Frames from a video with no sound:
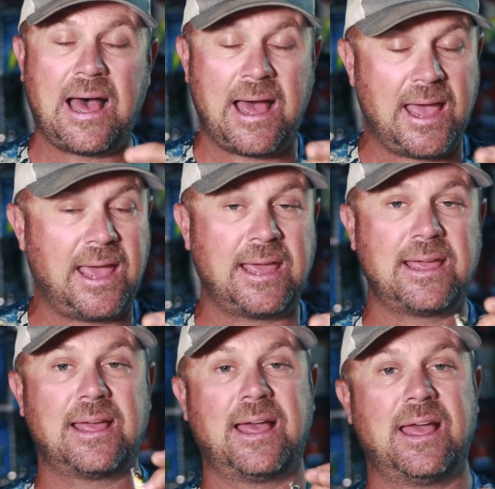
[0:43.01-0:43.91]

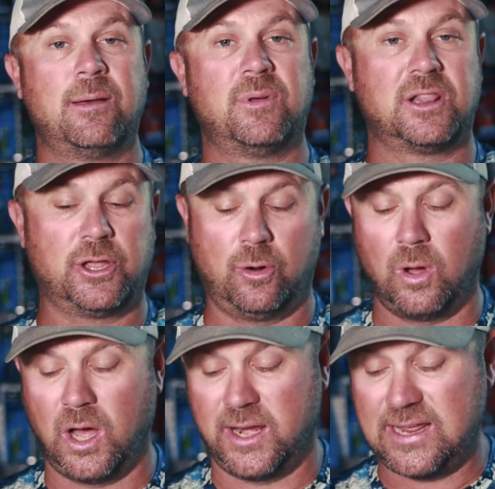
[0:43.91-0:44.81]
I am a
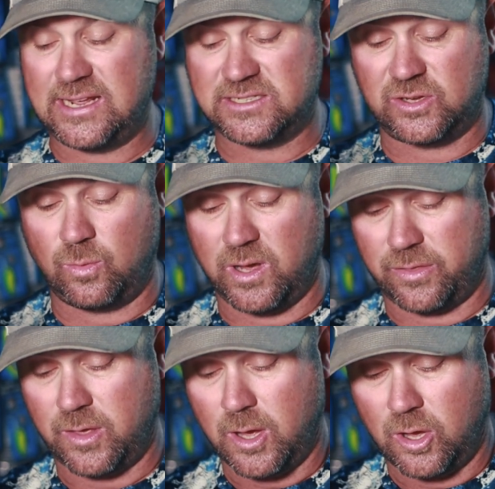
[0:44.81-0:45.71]
little uneasy
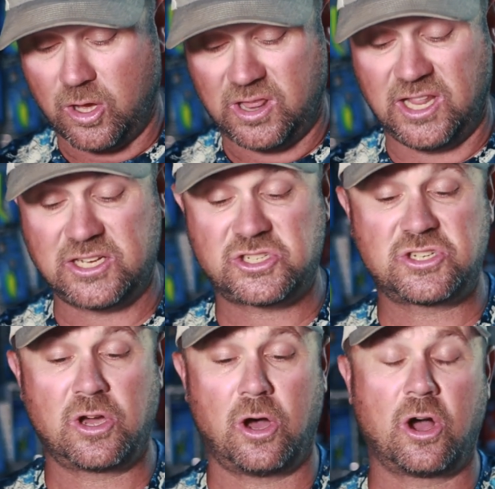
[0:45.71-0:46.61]
with. Let's
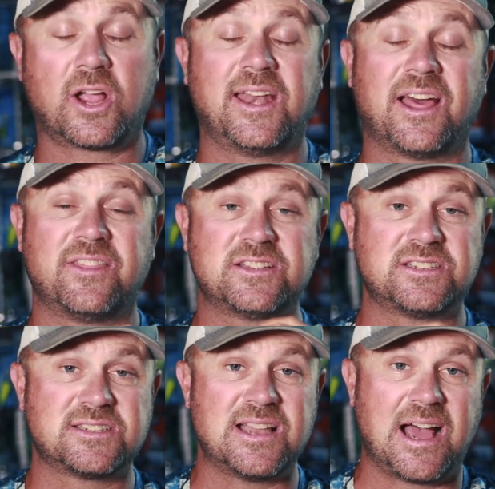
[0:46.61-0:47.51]
talk, now this
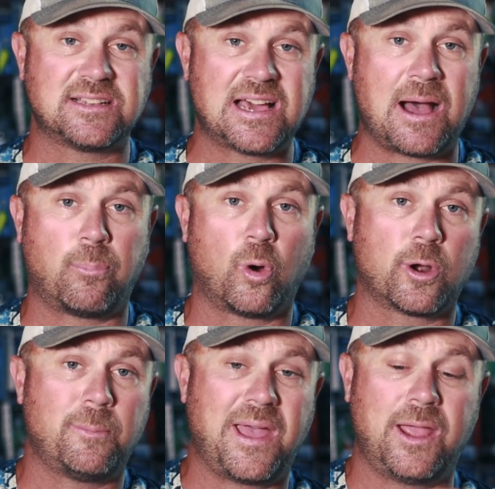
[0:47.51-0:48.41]
is not
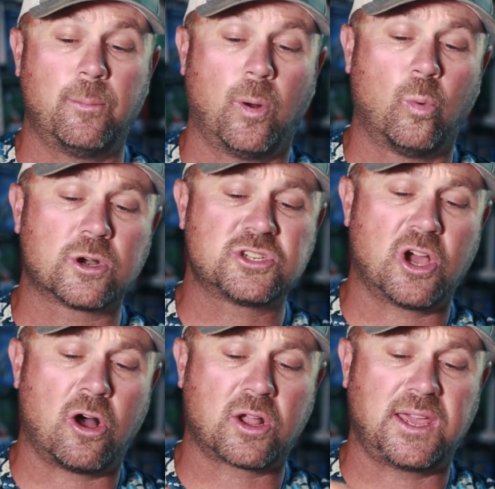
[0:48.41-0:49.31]
topwater bait, but we're
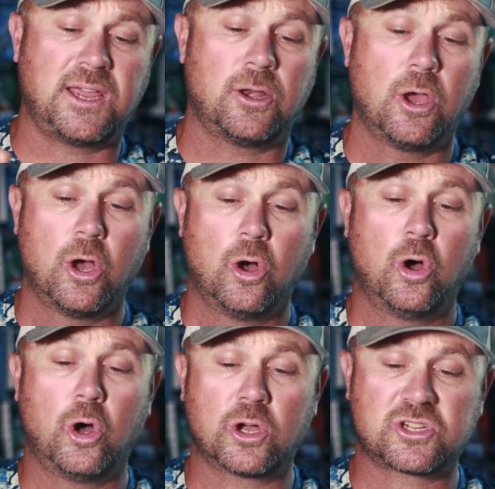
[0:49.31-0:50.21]
talking
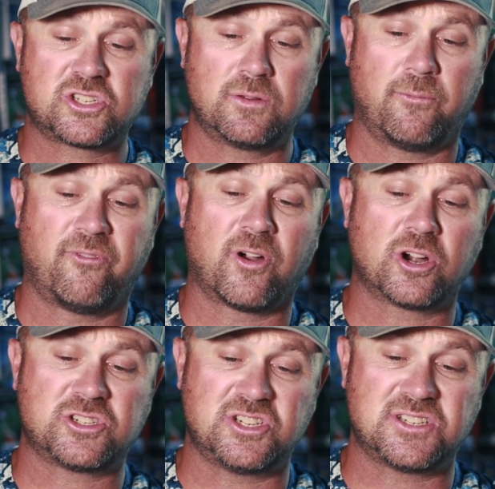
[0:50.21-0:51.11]
hooks
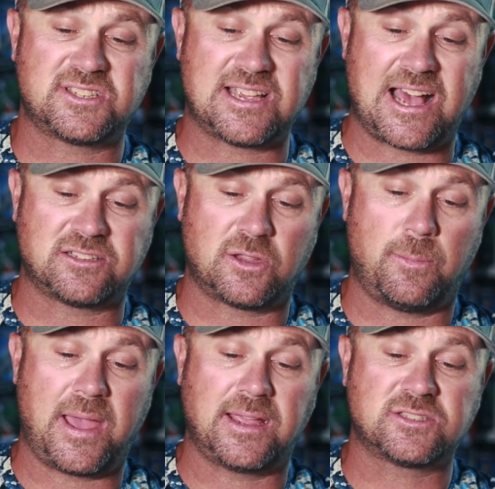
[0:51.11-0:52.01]
versus size of
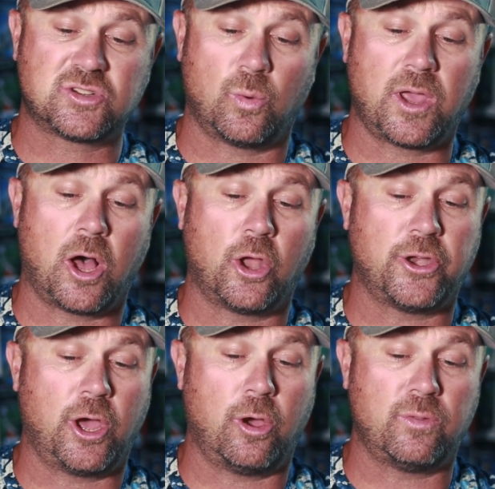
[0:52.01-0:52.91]
bait. So we all
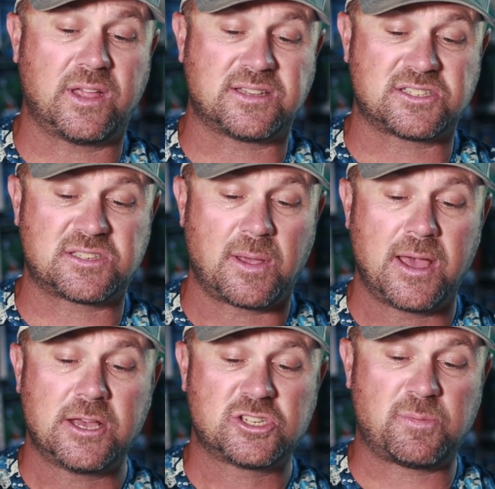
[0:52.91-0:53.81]
know that the
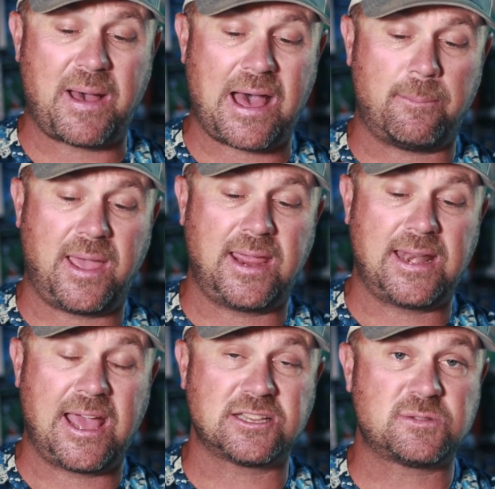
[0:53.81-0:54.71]
spy
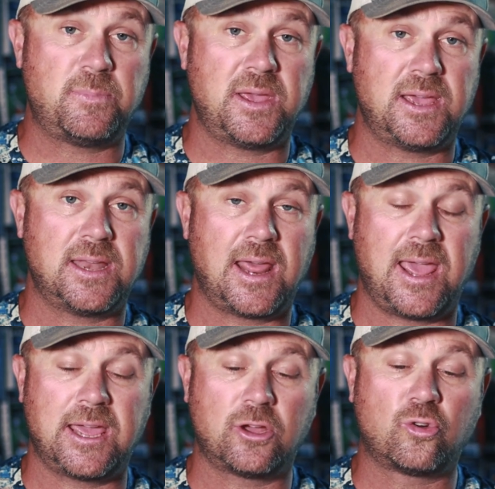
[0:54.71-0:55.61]
bait has been
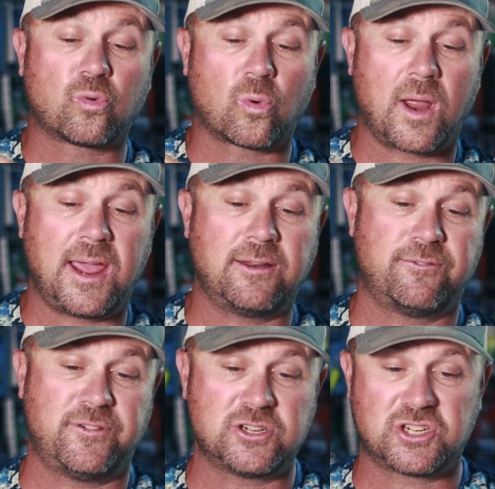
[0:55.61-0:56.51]
a
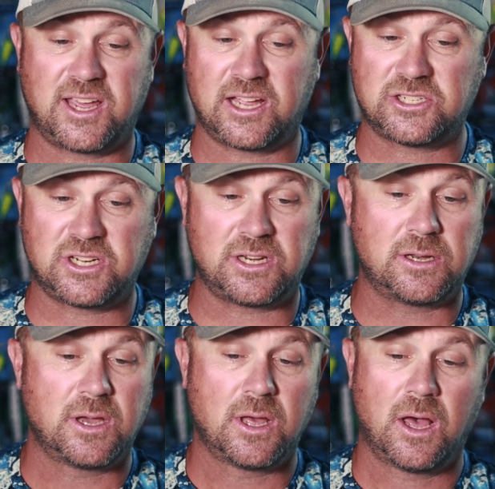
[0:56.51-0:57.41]
great fish
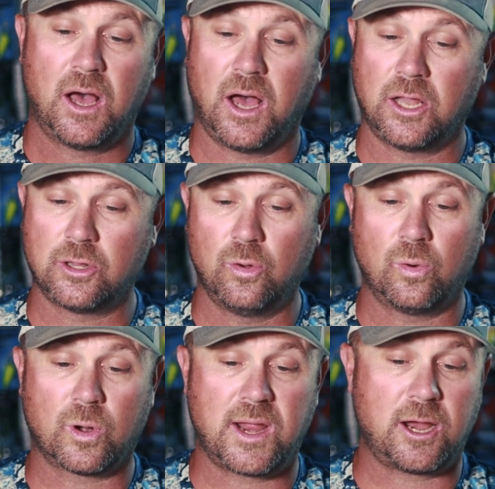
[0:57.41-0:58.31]
catching
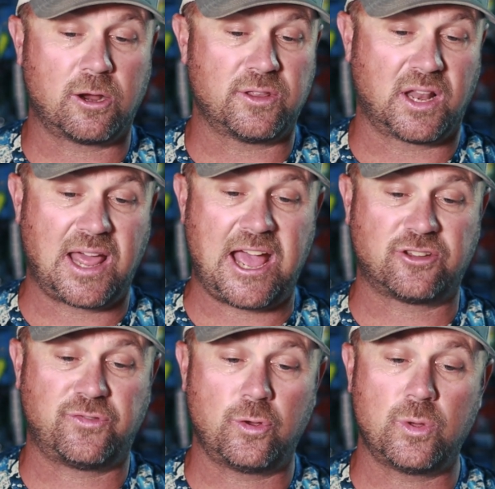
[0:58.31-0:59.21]
lure here in the
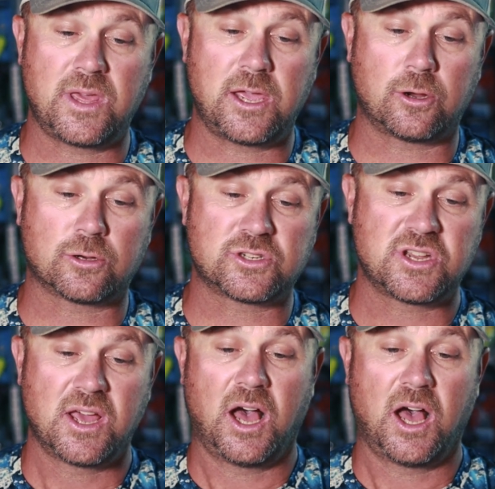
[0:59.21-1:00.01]
last few years.